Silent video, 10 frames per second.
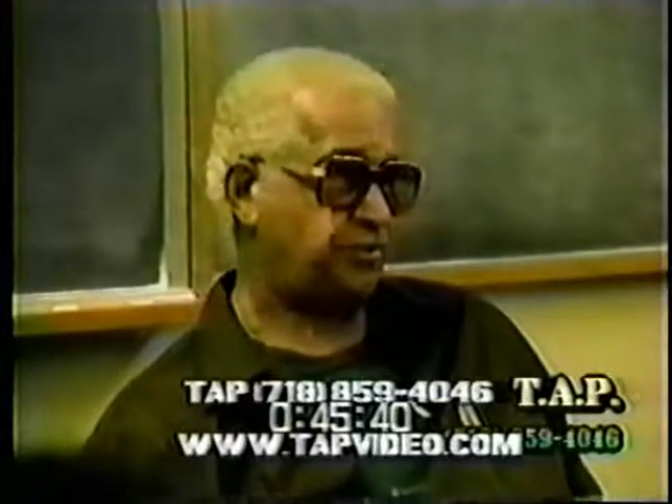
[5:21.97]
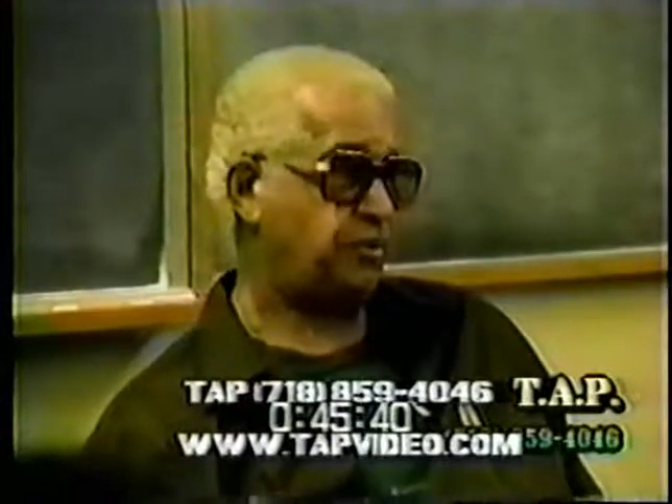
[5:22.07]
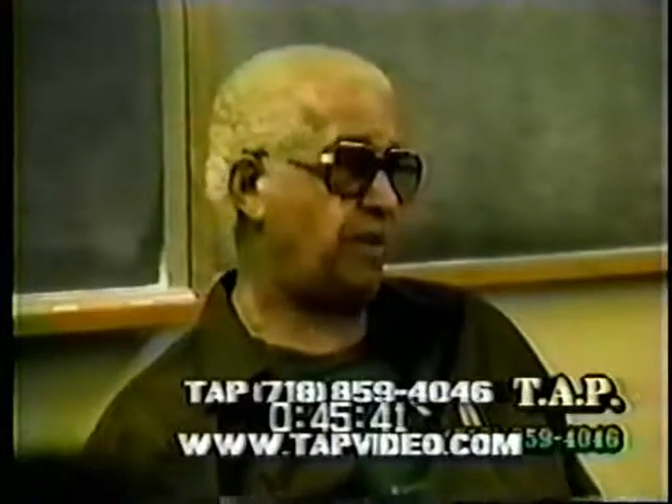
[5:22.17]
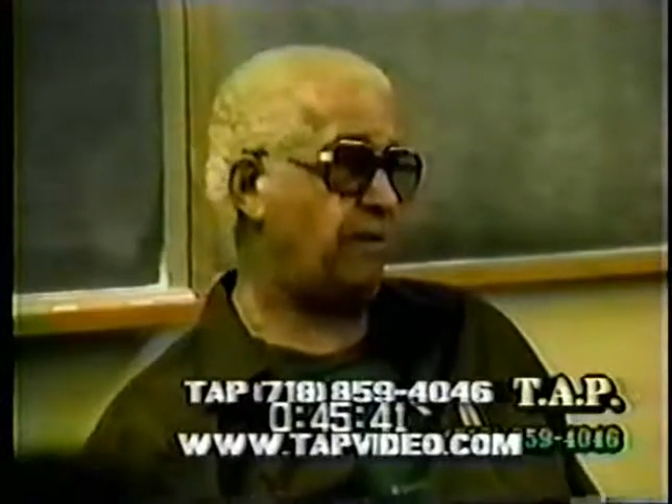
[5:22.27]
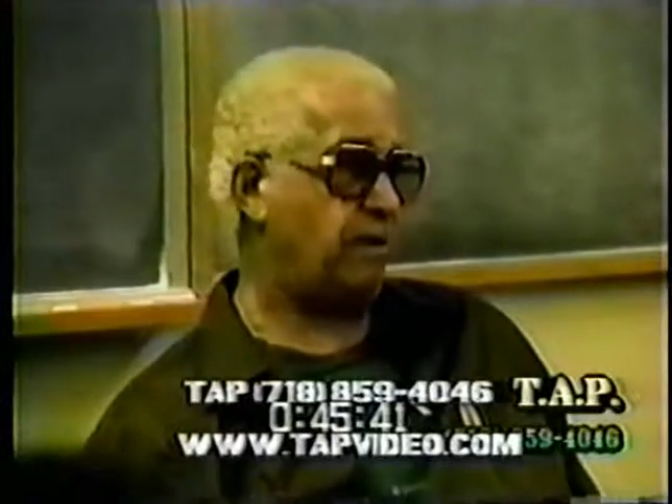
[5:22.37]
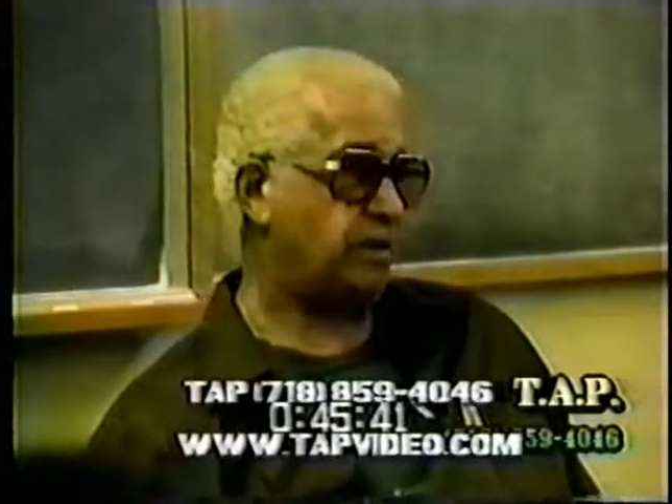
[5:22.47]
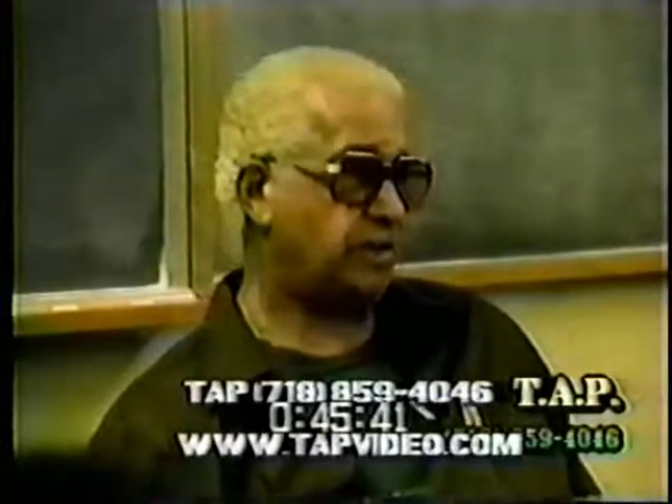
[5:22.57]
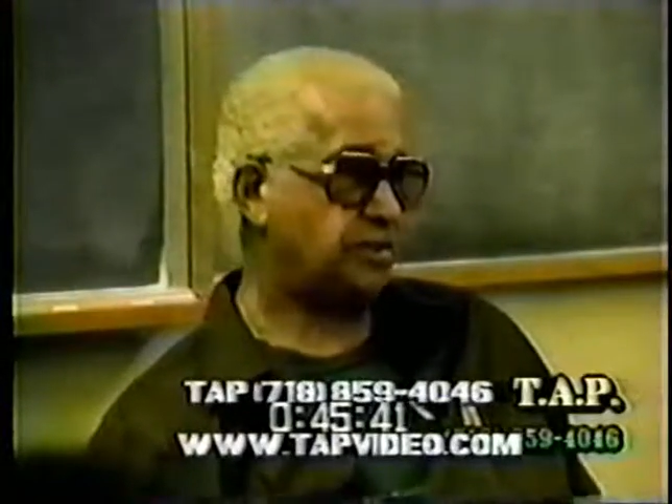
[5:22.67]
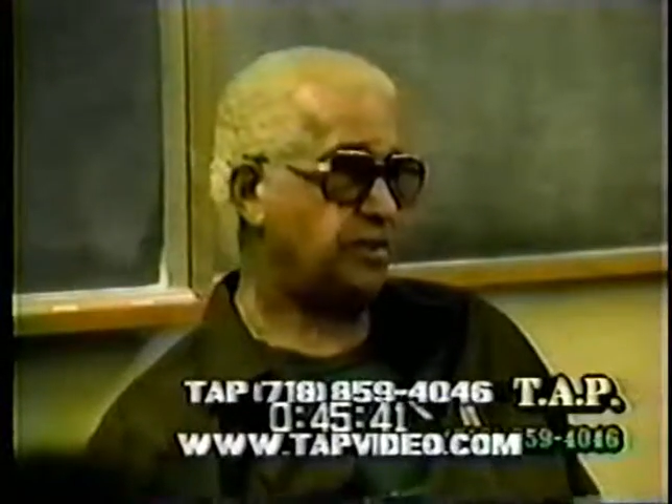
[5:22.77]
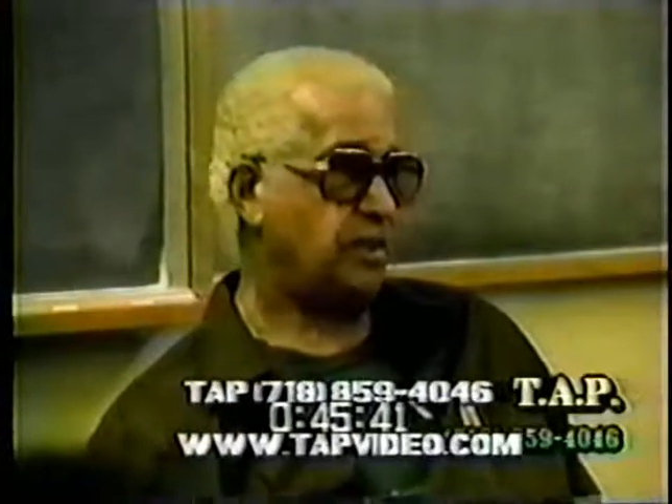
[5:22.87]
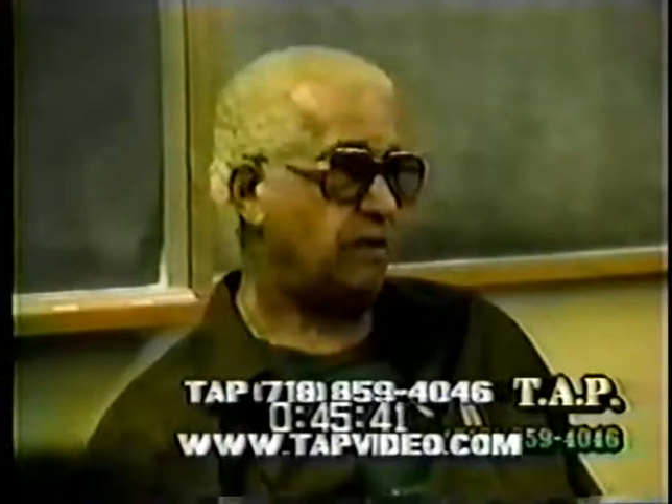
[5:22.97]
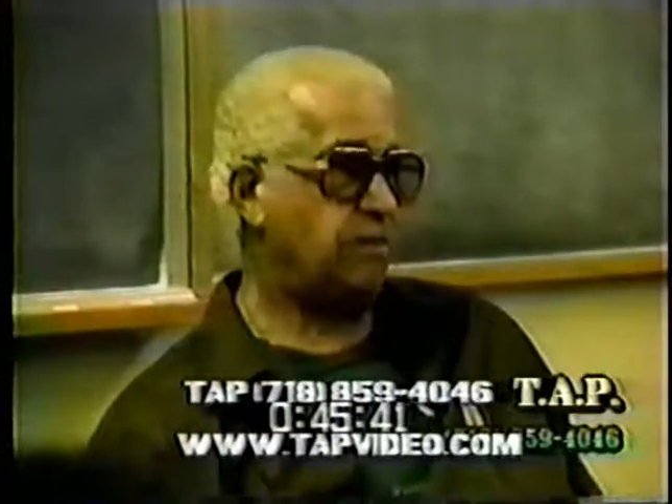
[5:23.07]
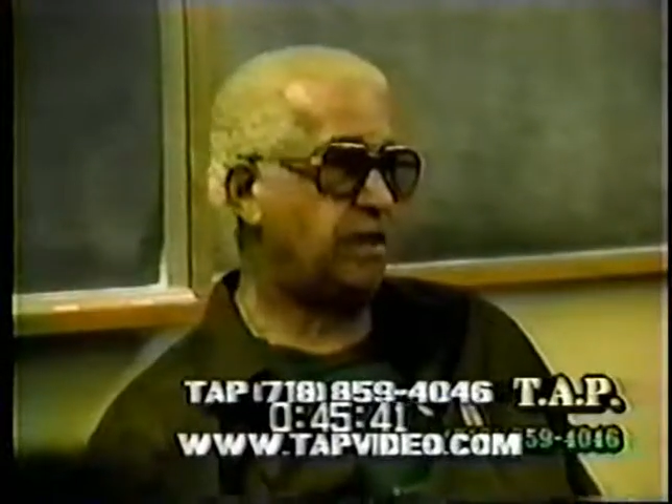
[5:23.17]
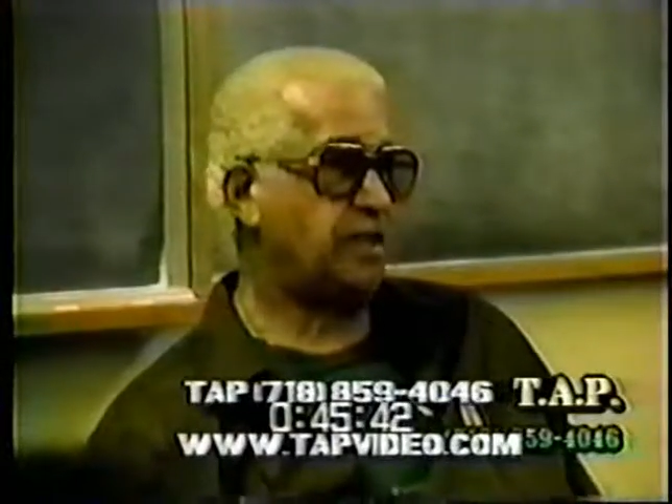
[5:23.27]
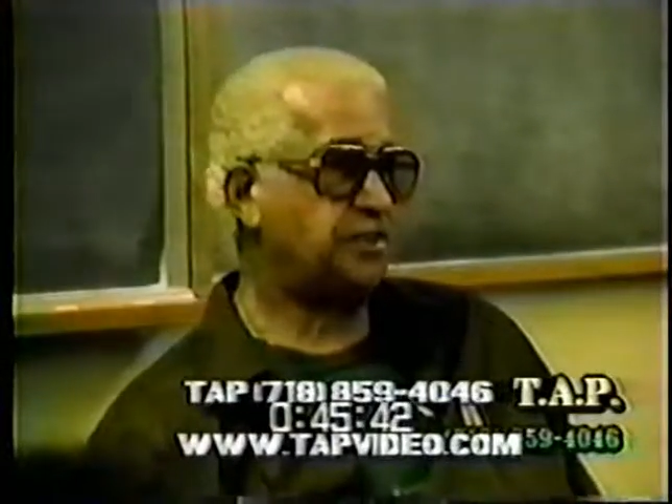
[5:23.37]
to the Americas,
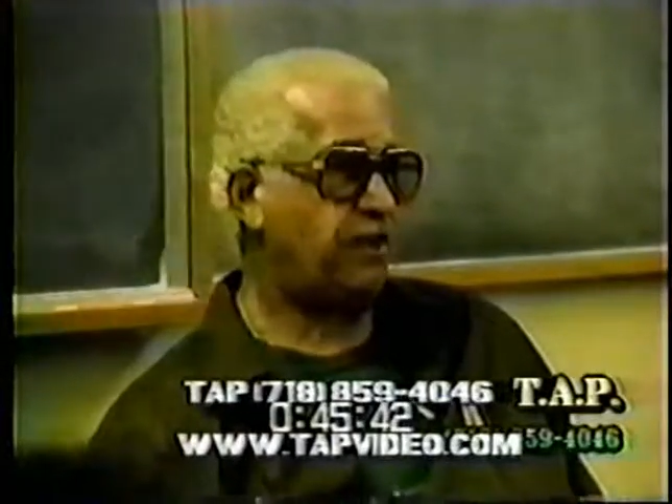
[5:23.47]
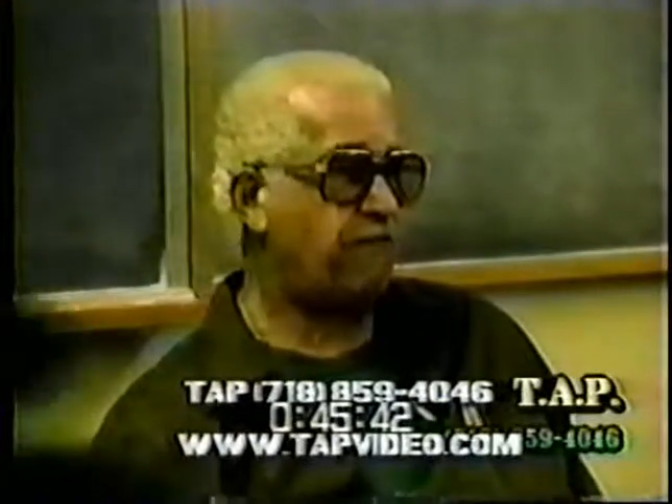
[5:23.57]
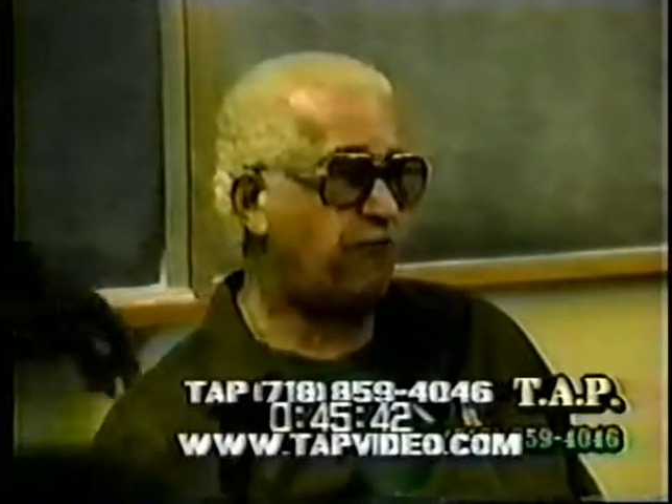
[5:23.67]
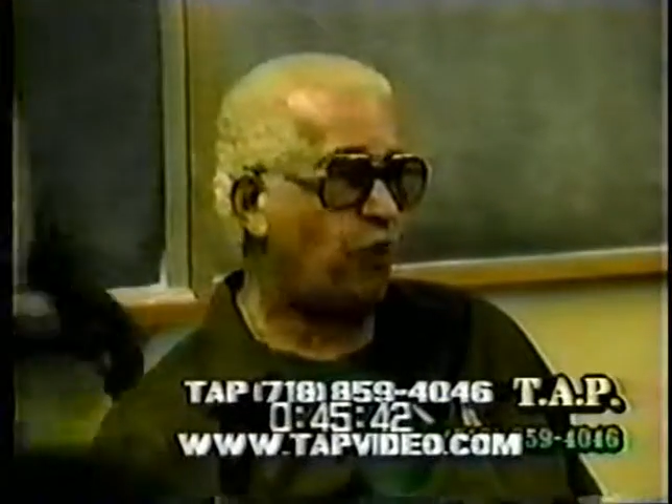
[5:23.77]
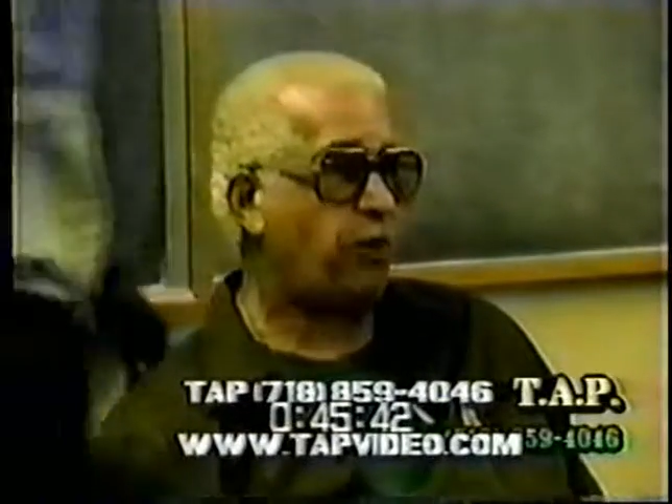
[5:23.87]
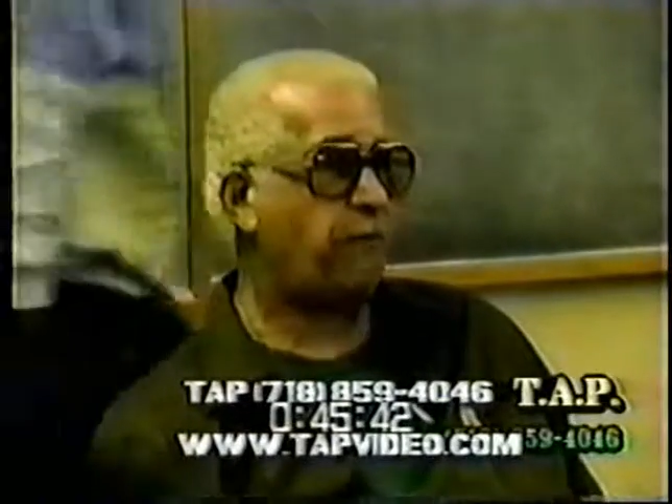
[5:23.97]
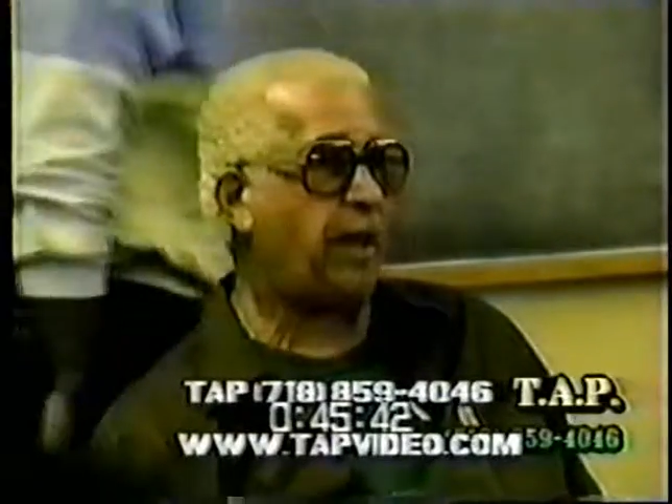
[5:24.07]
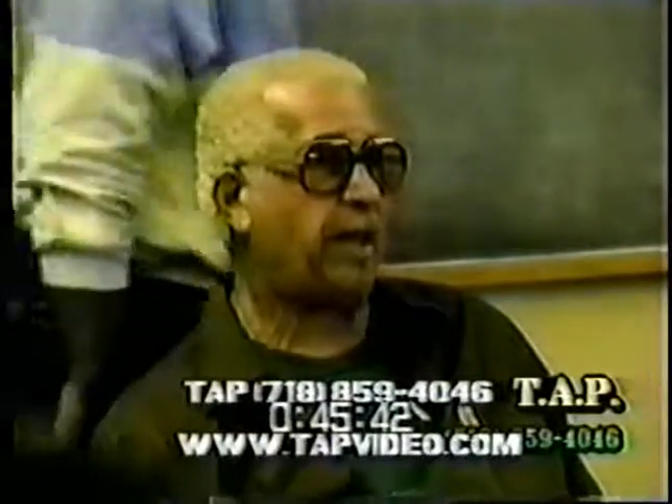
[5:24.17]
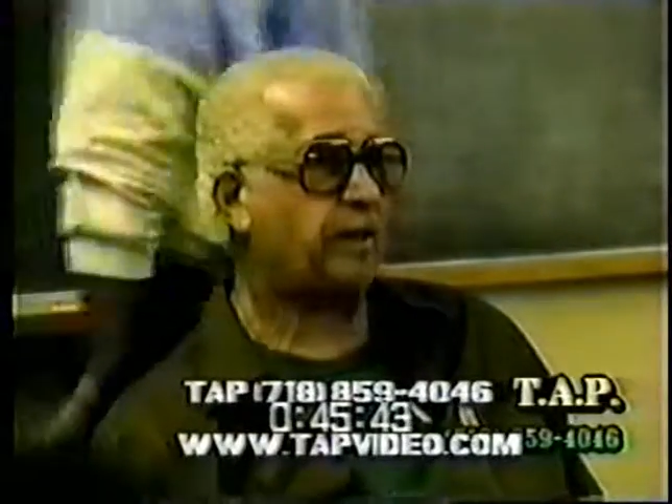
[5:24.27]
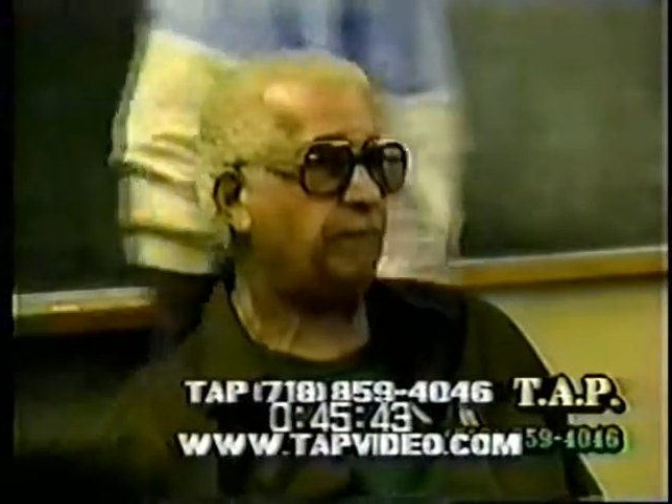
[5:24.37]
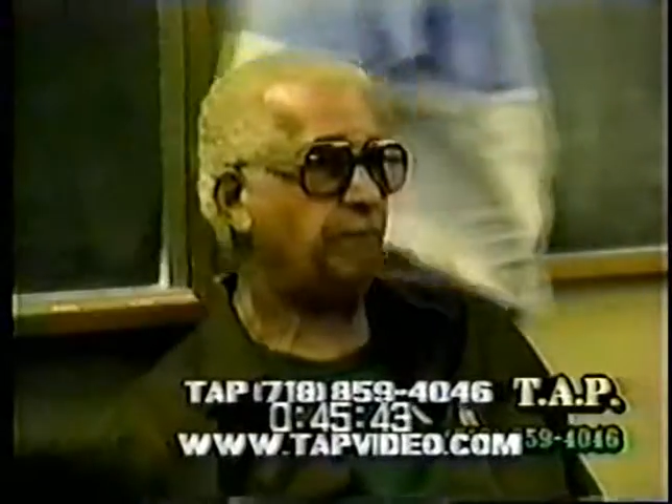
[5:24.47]
because they fought back,